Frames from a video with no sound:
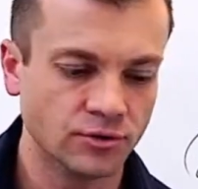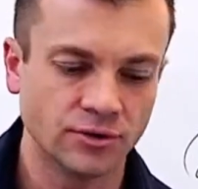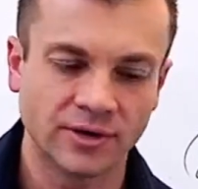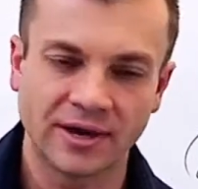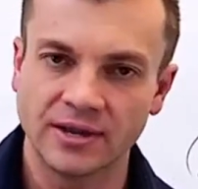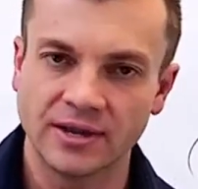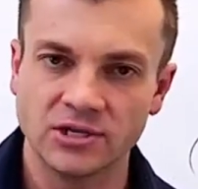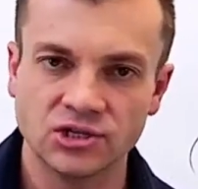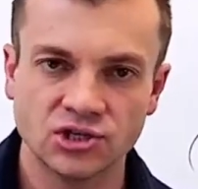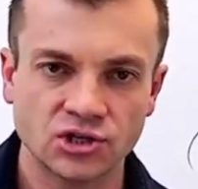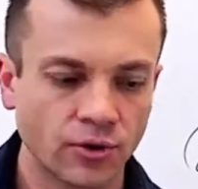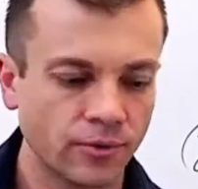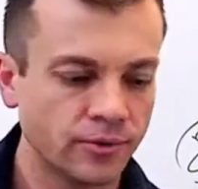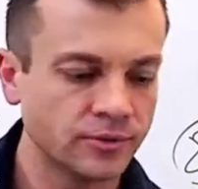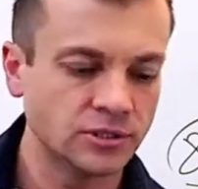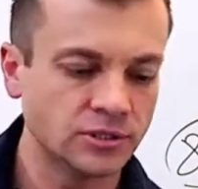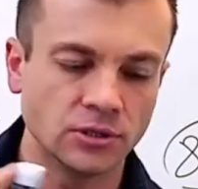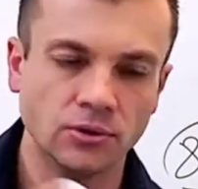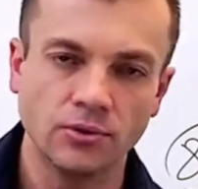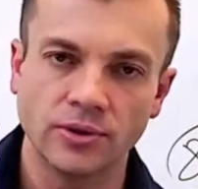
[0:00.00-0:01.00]
You look at
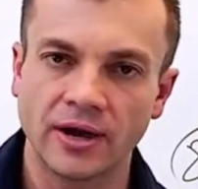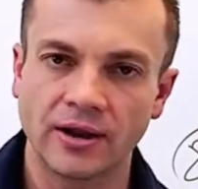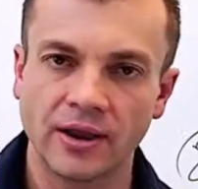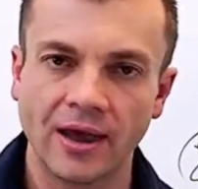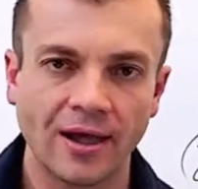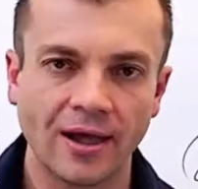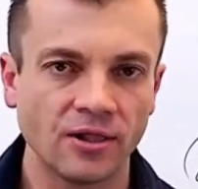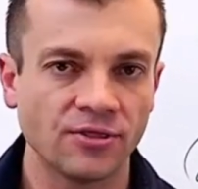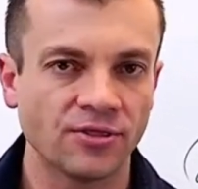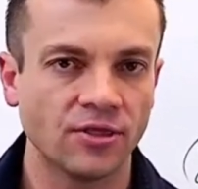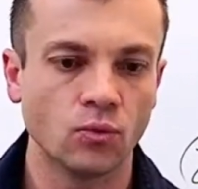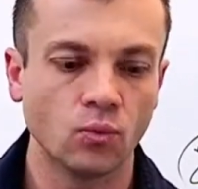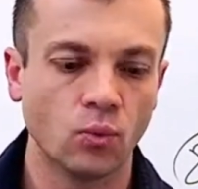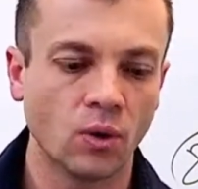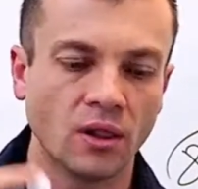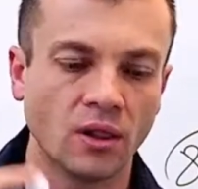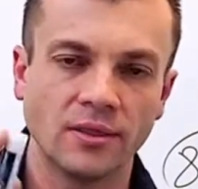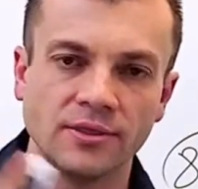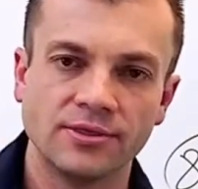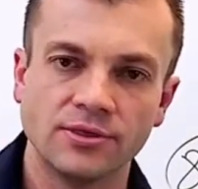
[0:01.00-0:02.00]
insurance, you look at health
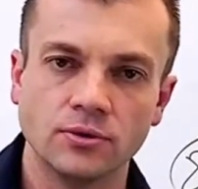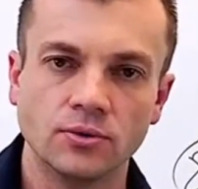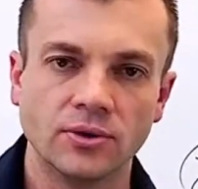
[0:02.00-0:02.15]
and wellness,